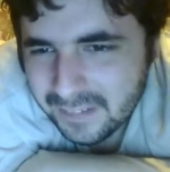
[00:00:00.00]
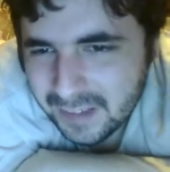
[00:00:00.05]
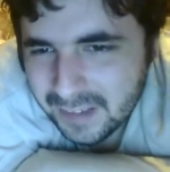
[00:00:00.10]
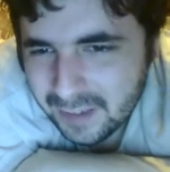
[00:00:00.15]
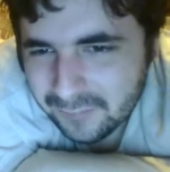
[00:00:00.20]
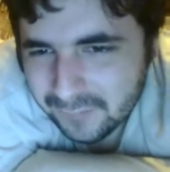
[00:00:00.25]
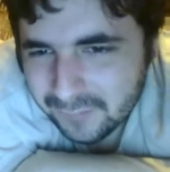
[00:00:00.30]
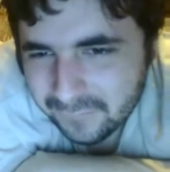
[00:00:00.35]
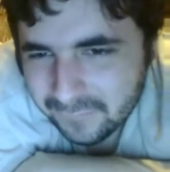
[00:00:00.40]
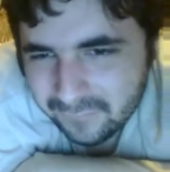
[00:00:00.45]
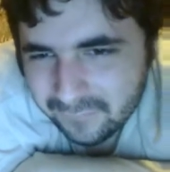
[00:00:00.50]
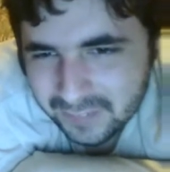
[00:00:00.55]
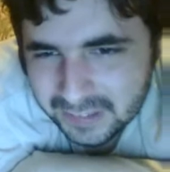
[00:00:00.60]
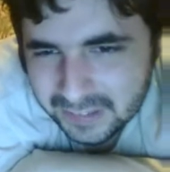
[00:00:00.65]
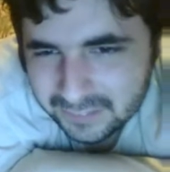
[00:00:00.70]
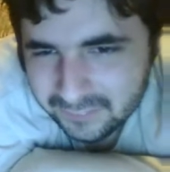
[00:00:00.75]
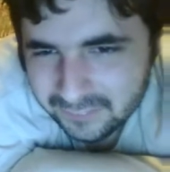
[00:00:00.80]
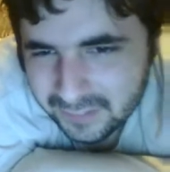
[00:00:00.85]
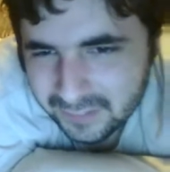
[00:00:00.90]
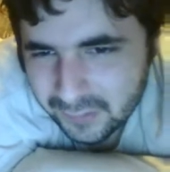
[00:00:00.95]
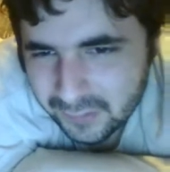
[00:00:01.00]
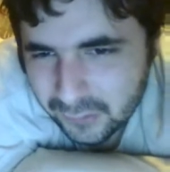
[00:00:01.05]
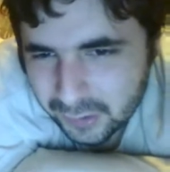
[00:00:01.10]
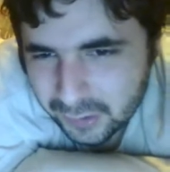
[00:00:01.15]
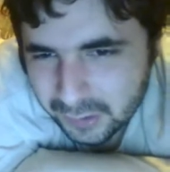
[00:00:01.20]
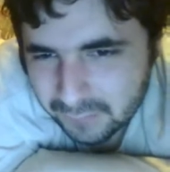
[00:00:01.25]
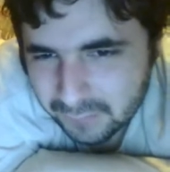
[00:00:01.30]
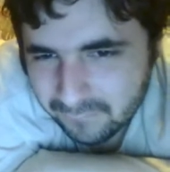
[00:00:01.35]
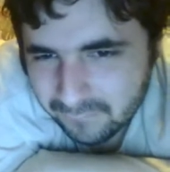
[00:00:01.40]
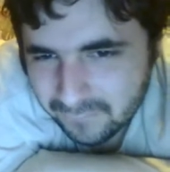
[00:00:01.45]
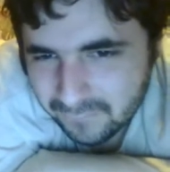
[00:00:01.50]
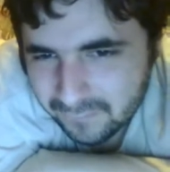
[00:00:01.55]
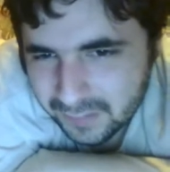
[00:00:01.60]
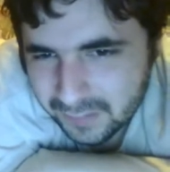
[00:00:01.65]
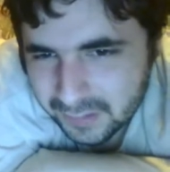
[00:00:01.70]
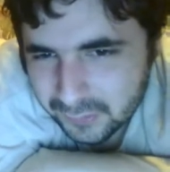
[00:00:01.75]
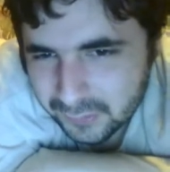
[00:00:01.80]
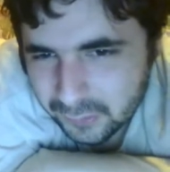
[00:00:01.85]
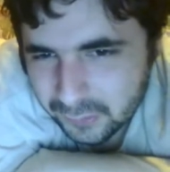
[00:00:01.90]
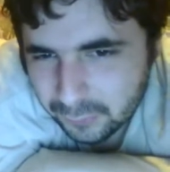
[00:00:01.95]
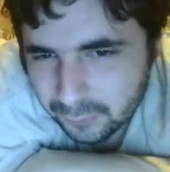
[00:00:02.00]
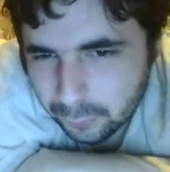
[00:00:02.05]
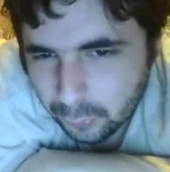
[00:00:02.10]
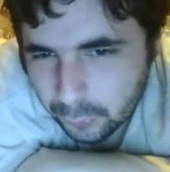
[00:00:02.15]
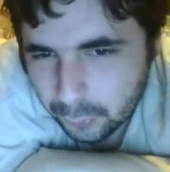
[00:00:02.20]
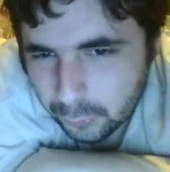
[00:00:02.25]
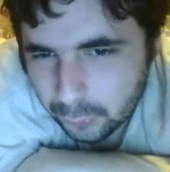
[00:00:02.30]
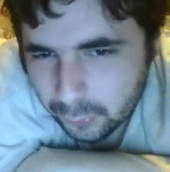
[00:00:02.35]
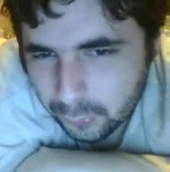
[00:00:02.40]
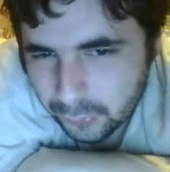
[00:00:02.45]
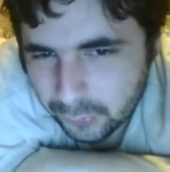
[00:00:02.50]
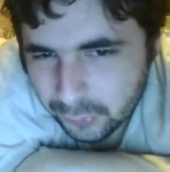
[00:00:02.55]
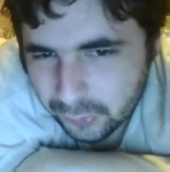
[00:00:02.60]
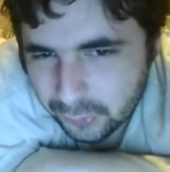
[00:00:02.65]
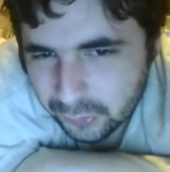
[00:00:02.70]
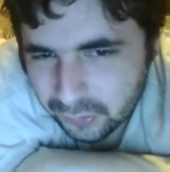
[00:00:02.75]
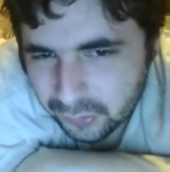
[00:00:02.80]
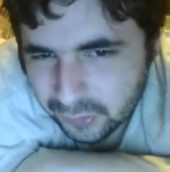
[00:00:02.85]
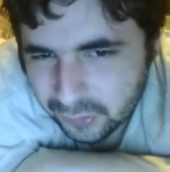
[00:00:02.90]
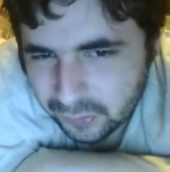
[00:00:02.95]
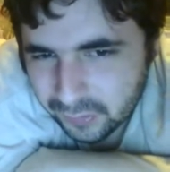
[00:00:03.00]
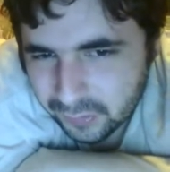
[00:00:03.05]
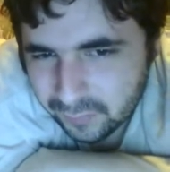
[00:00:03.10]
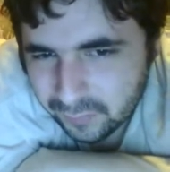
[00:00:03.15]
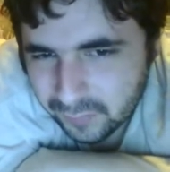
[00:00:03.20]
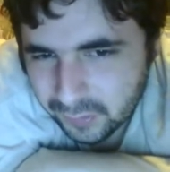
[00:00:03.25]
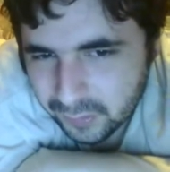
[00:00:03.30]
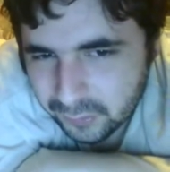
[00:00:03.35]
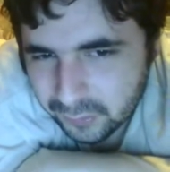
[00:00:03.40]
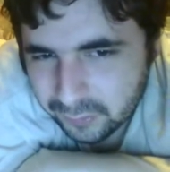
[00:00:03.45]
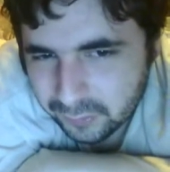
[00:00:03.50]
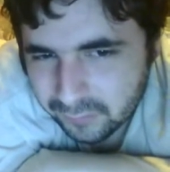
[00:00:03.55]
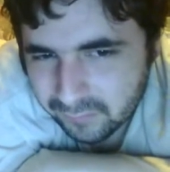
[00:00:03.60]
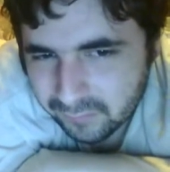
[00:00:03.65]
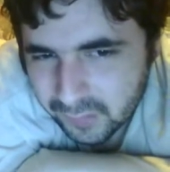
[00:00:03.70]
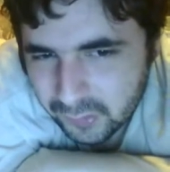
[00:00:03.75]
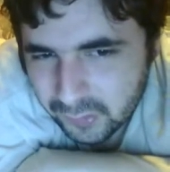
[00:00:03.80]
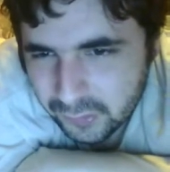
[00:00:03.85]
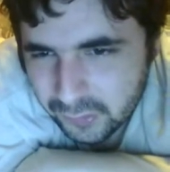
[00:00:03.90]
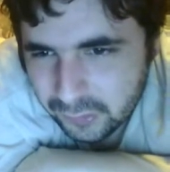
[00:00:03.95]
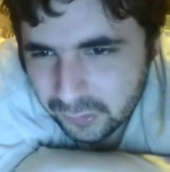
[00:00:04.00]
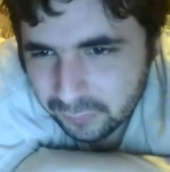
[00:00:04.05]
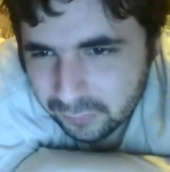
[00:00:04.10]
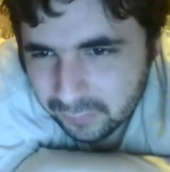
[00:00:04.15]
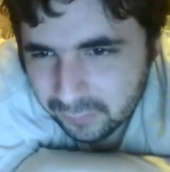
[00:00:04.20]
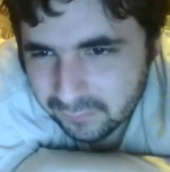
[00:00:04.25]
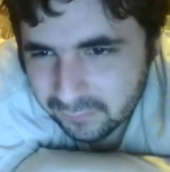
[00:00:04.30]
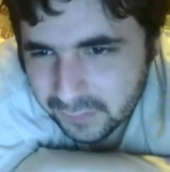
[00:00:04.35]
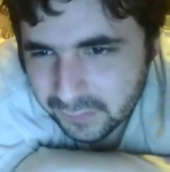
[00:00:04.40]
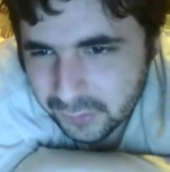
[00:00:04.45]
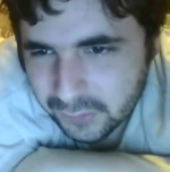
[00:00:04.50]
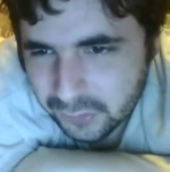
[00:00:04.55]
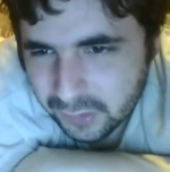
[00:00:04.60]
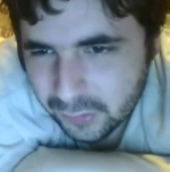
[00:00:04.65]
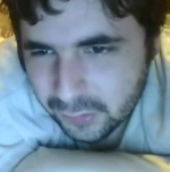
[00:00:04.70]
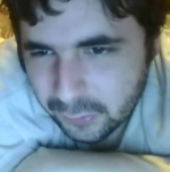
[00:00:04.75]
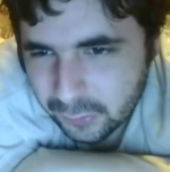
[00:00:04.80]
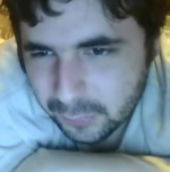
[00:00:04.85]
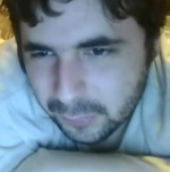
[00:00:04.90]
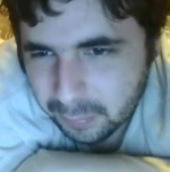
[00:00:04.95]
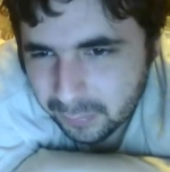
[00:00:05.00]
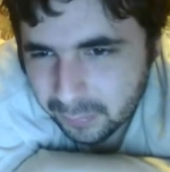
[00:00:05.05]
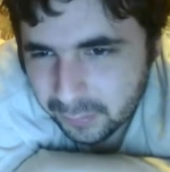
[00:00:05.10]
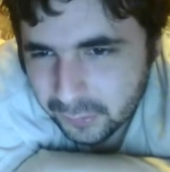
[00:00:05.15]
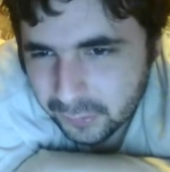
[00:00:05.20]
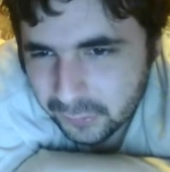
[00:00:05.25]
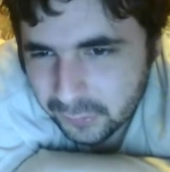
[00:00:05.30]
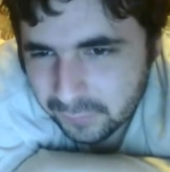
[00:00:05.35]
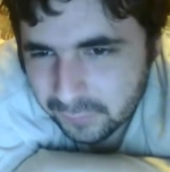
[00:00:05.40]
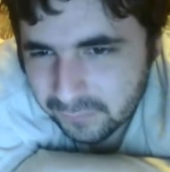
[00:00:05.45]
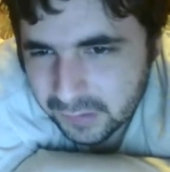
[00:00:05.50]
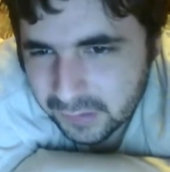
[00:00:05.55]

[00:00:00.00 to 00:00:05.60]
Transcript: After the wedding, Luna had taken a more active role towards social activities, from lunch dates to parties to